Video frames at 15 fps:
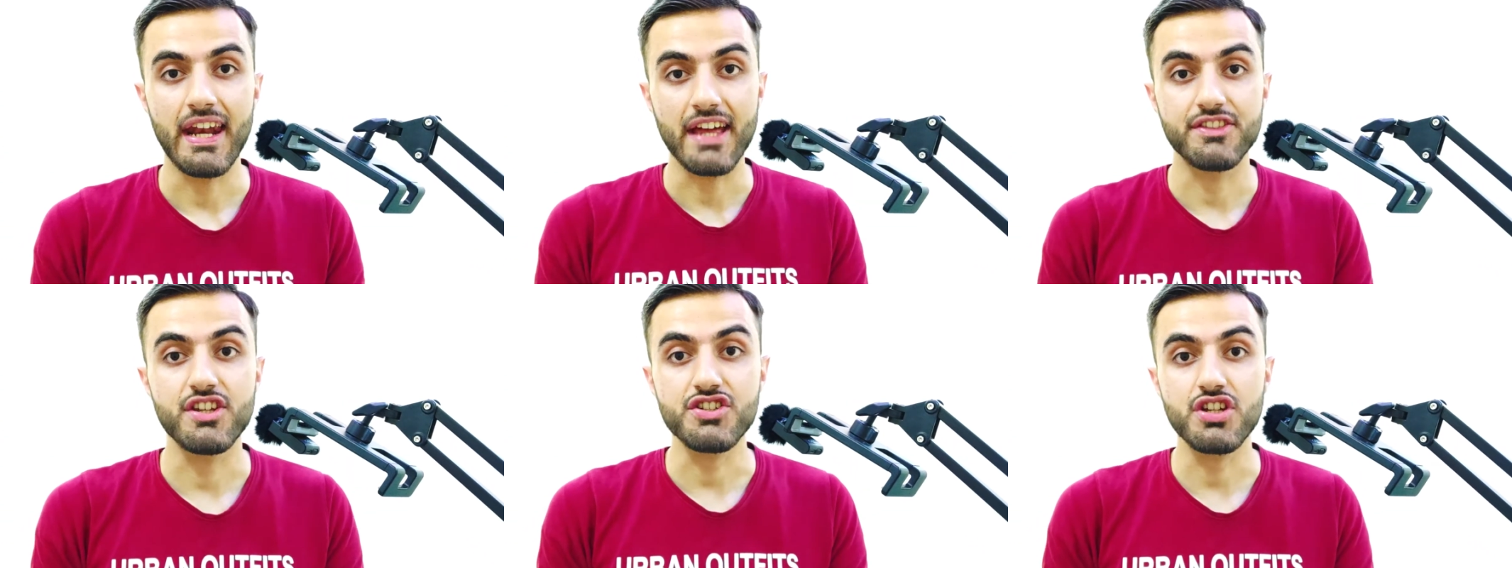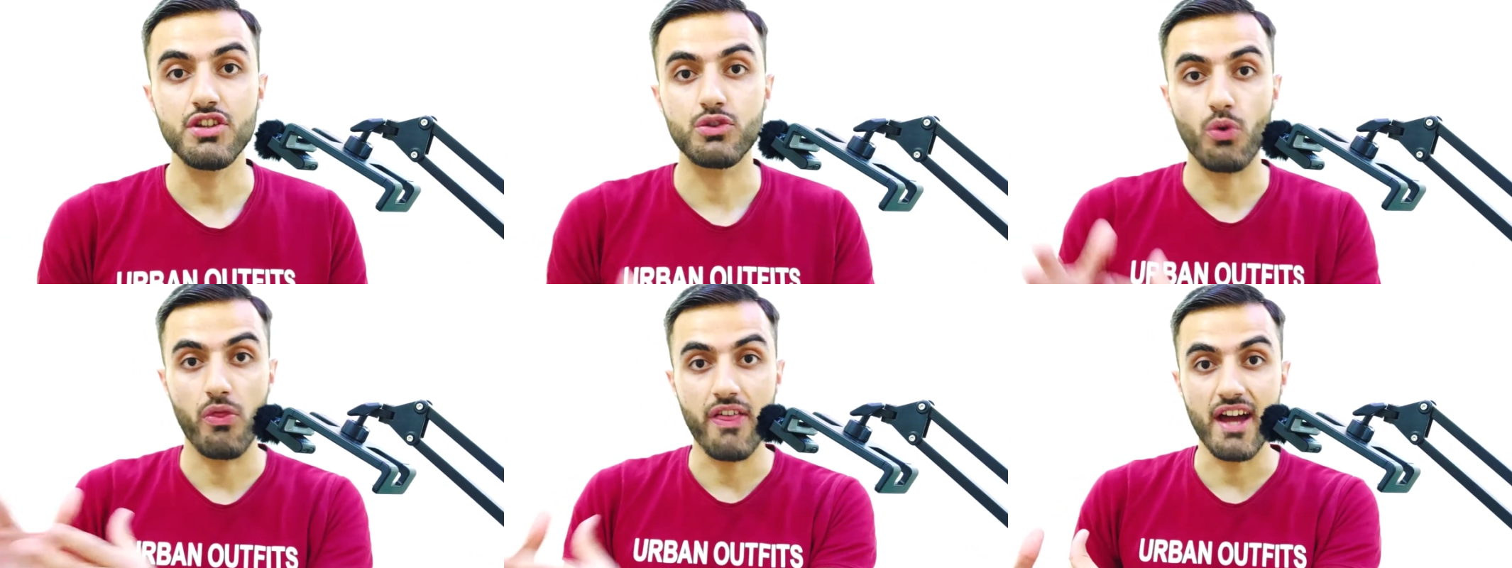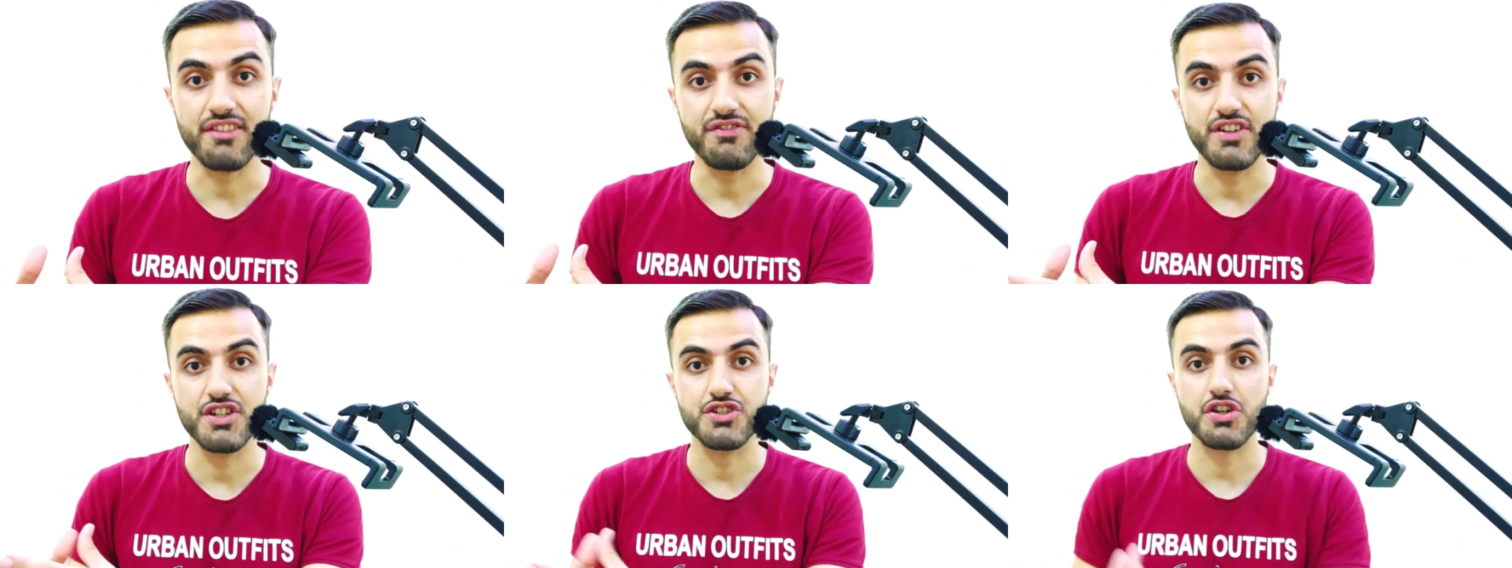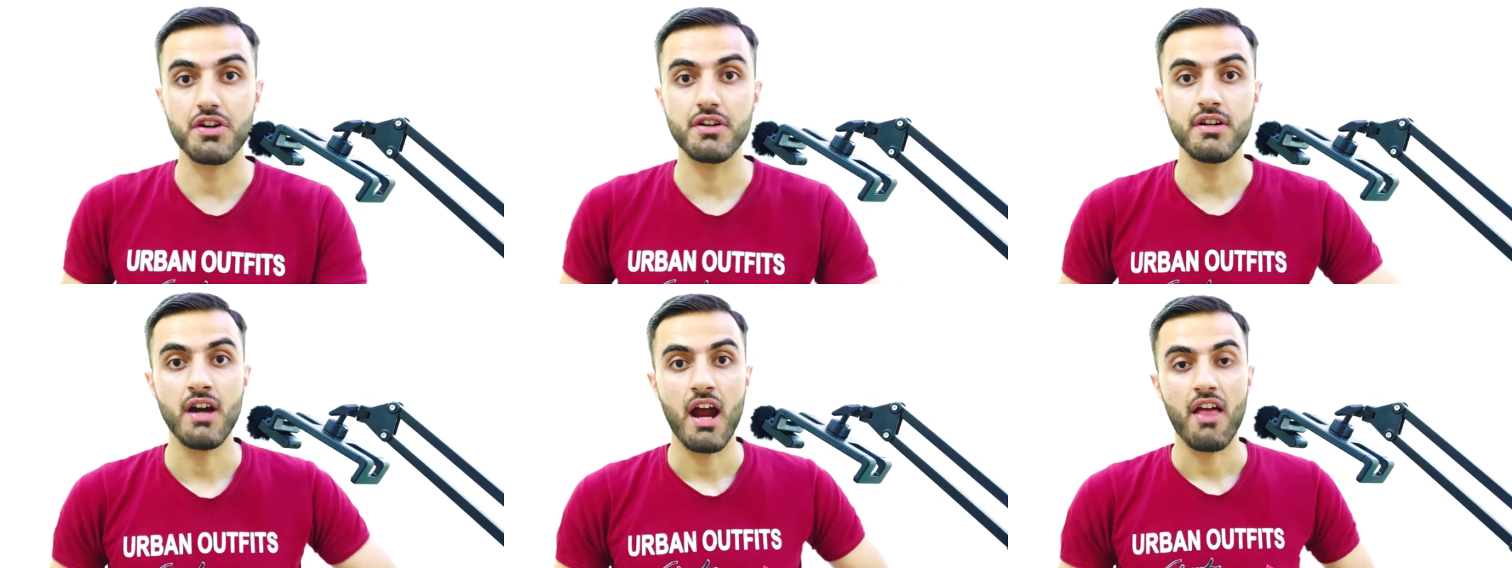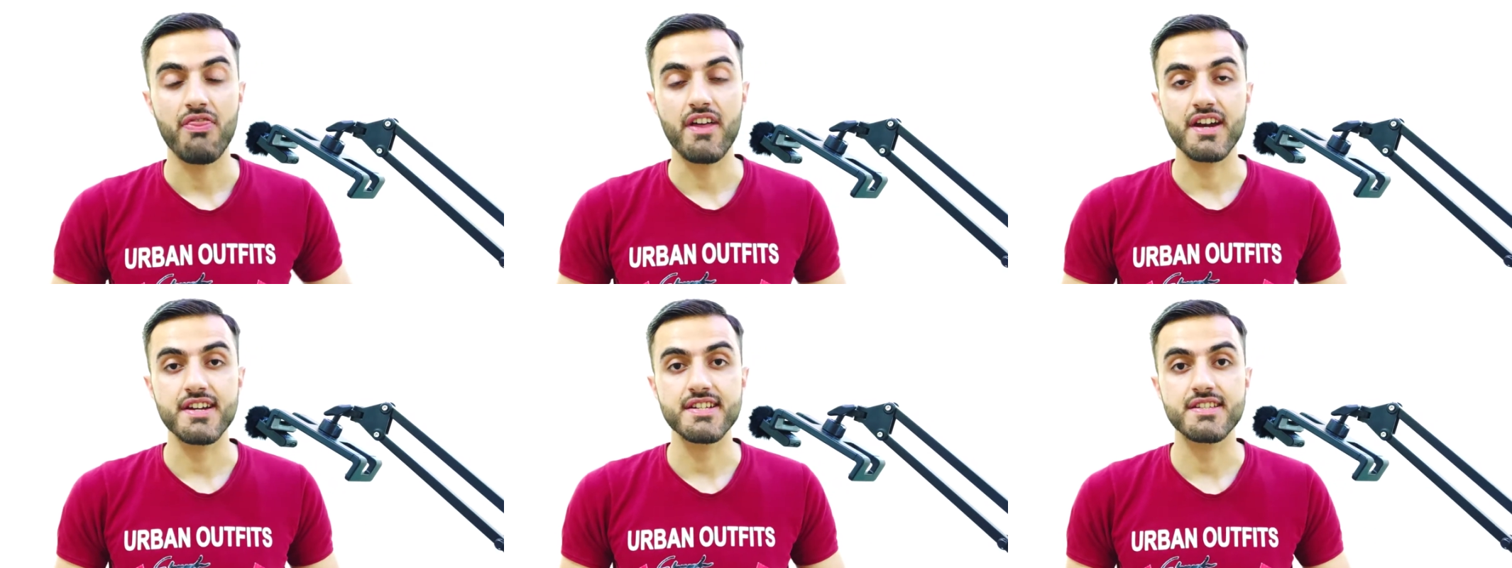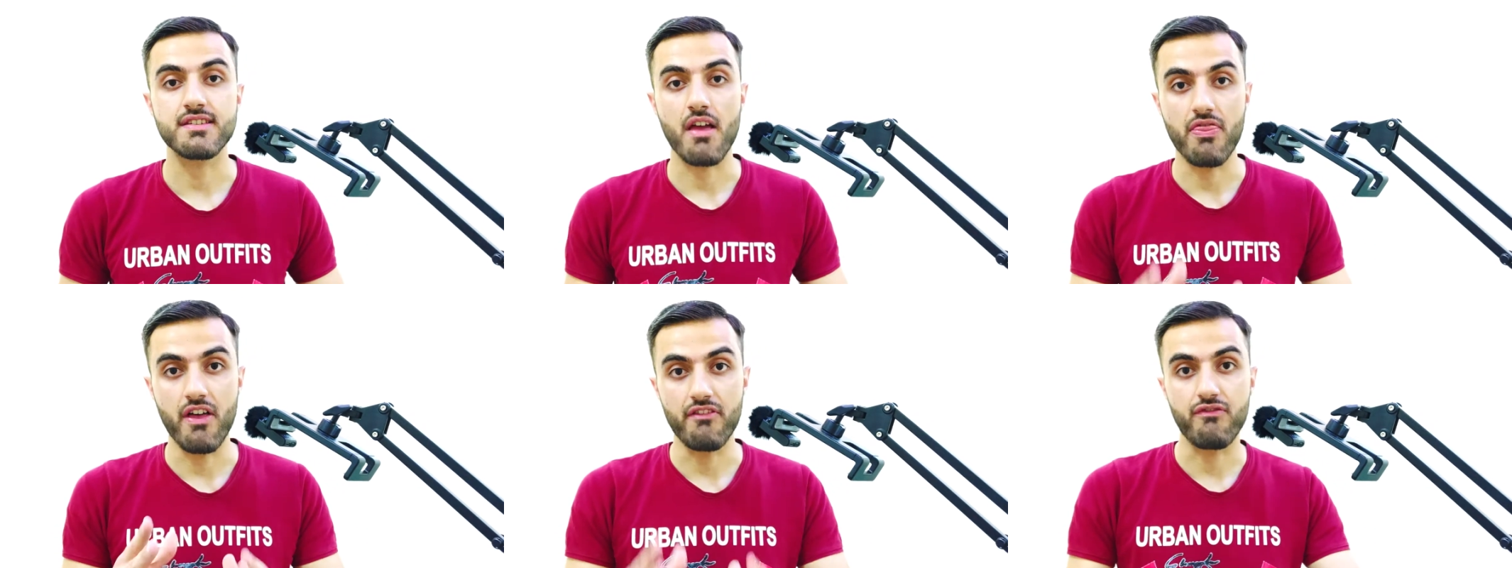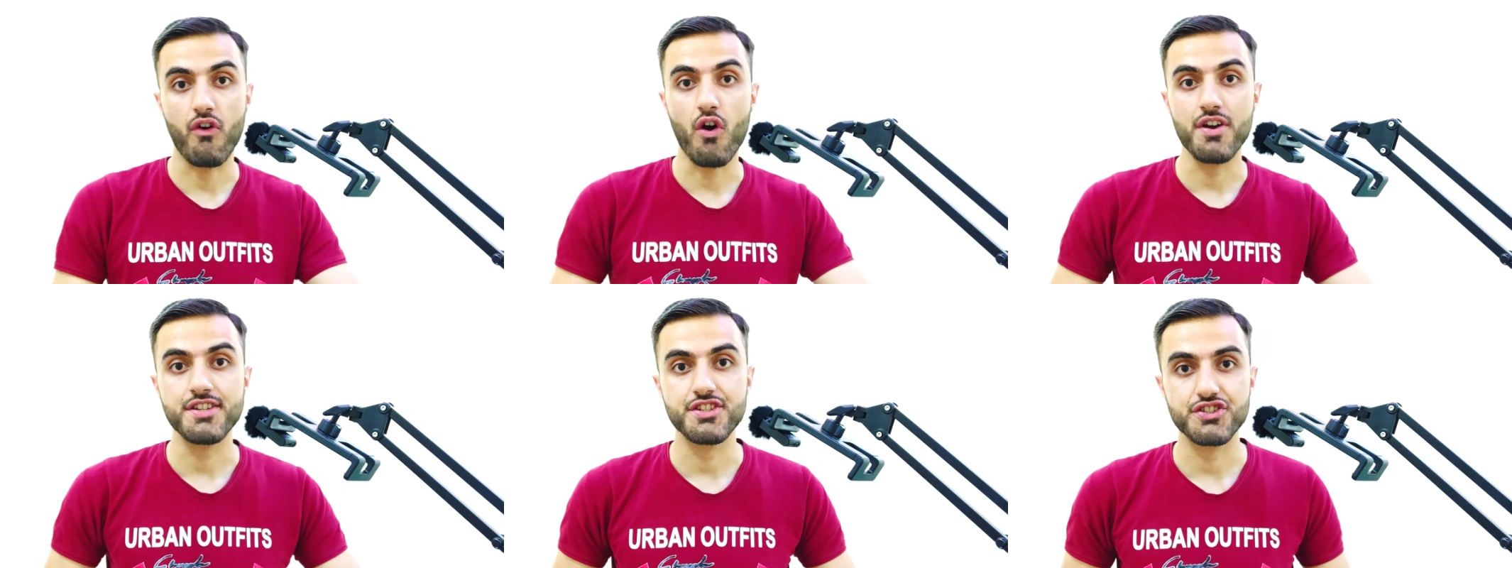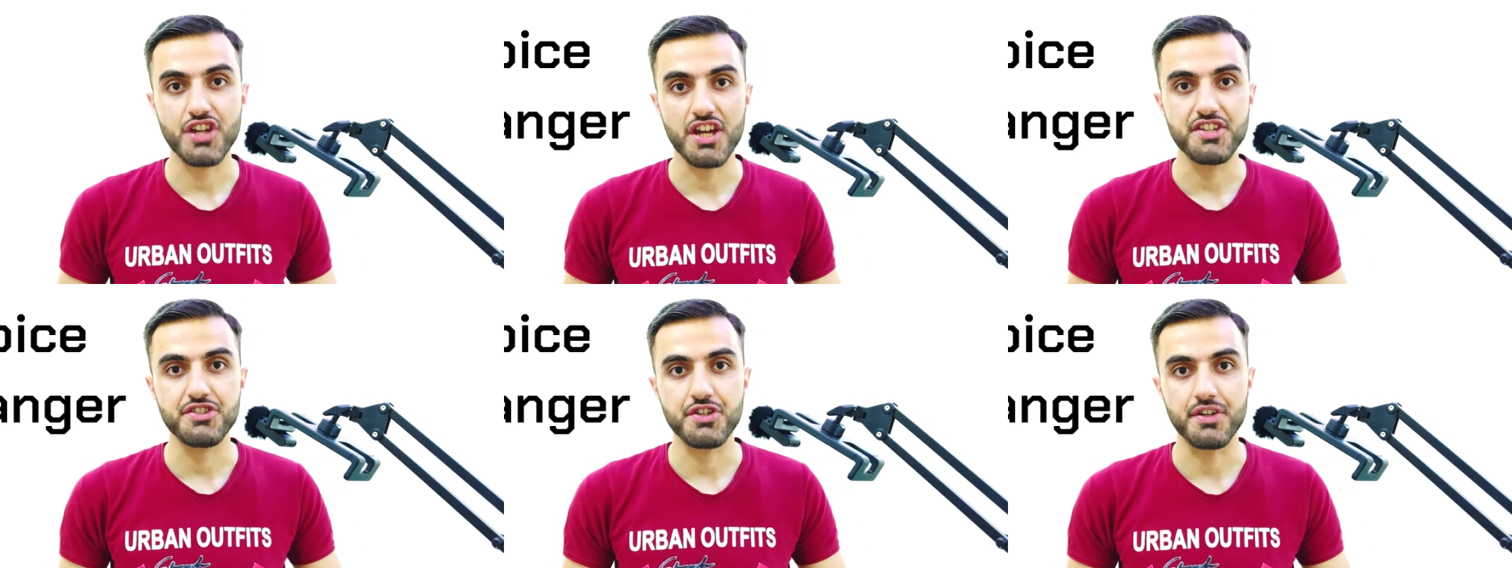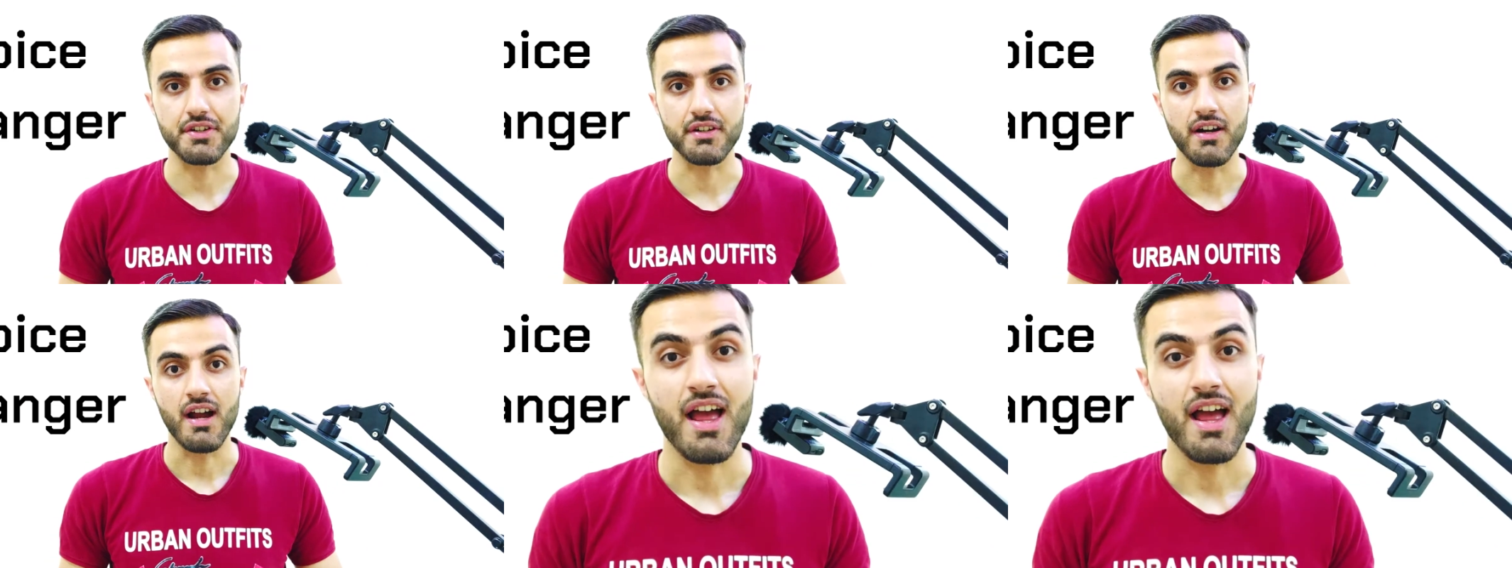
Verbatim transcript: In addition to that feature, there is the voice changer.